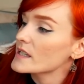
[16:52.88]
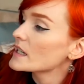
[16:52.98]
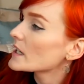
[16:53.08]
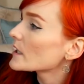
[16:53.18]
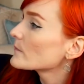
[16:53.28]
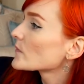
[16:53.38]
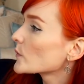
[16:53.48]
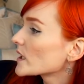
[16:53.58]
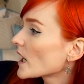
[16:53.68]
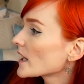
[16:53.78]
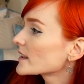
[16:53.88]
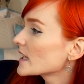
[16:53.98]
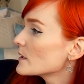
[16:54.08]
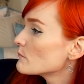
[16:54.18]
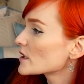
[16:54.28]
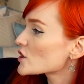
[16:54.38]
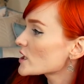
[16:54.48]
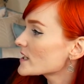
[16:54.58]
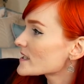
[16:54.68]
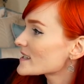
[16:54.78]
in here. We got the
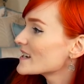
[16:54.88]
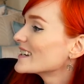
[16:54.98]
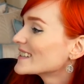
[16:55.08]
Munchies